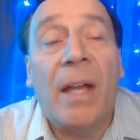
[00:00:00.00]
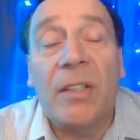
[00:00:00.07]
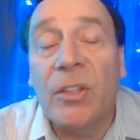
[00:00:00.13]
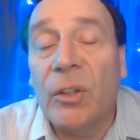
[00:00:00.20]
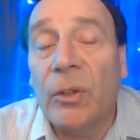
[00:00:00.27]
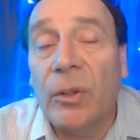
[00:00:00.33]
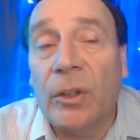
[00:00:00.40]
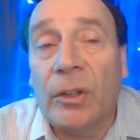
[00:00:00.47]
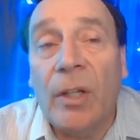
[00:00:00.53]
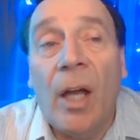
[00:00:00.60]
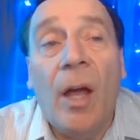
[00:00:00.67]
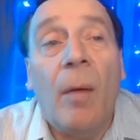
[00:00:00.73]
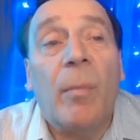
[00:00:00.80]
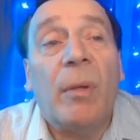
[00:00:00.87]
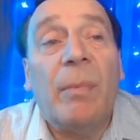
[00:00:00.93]
and secured.
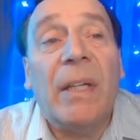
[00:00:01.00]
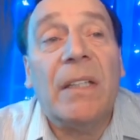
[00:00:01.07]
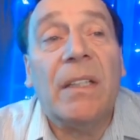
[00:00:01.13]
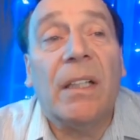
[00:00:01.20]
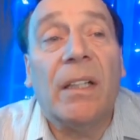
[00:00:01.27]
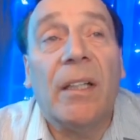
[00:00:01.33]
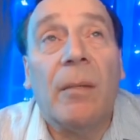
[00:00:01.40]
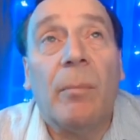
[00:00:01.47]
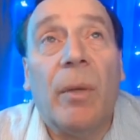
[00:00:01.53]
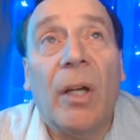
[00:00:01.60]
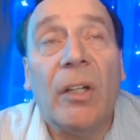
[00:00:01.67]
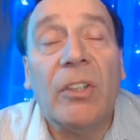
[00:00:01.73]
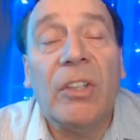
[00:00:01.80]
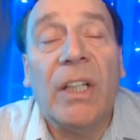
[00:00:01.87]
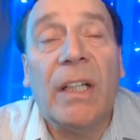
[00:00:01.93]
But basically, a
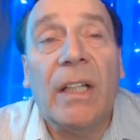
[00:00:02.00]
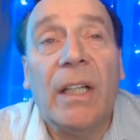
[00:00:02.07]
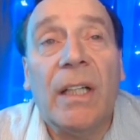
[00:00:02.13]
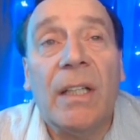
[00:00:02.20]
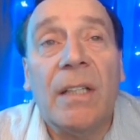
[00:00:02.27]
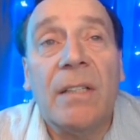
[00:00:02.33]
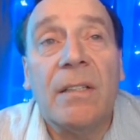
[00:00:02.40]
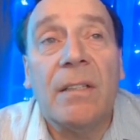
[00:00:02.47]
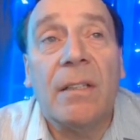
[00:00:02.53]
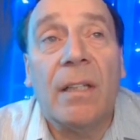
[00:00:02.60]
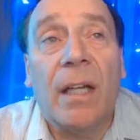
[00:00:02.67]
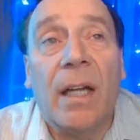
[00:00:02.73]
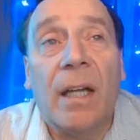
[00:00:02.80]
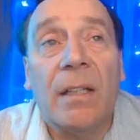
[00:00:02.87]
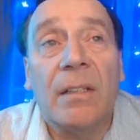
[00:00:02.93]
blockchain is
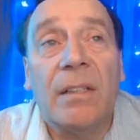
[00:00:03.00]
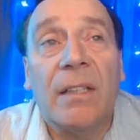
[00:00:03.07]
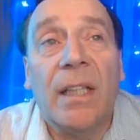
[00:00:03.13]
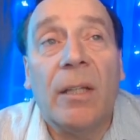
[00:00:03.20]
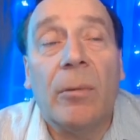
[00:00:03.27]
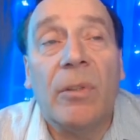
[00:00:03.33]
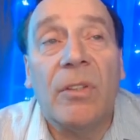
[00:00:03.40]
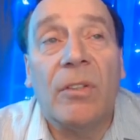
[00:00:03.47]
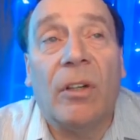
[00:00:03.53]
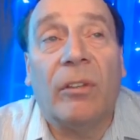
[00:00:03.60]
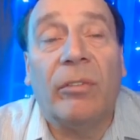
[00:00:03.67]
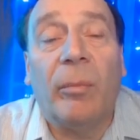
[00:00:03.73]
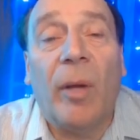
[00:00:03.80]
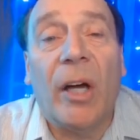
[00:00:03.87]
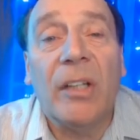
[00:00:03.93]
a sequence
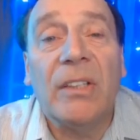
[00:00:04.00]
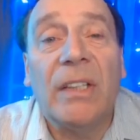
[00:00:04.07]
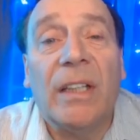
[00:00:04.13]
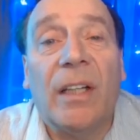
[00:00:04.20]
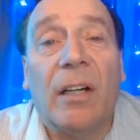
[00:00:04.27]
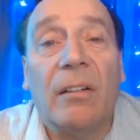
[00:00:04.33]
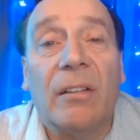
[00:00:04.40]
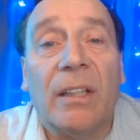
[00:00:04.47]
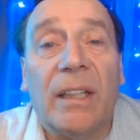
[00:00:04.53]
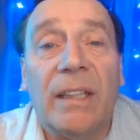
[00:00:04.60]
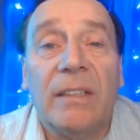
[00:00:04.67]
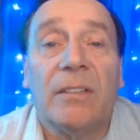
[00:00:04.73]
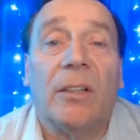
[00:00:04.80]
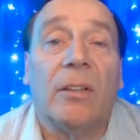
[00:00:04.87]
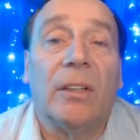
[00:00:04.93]
of blocks that are
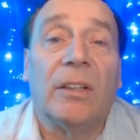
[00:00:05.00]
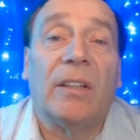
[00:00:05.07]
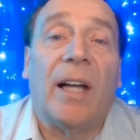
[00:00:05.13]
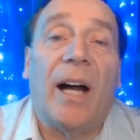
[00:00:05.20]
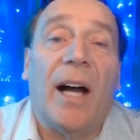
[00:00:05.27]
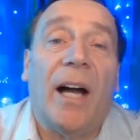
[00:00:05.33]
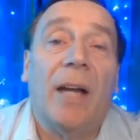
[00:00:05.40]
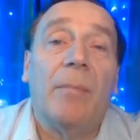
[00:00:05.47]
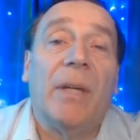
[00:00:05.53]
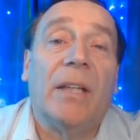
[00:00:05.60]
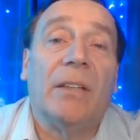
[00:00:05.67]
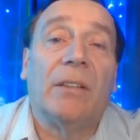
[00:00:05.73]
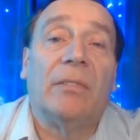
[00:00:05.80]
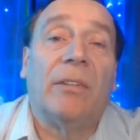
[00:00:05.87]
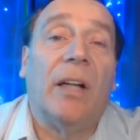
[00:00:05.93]
released on a time
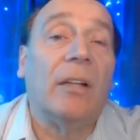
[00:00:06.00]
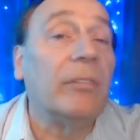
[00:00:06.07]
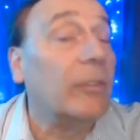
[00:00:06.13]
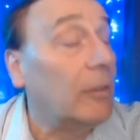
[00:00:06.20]
interval.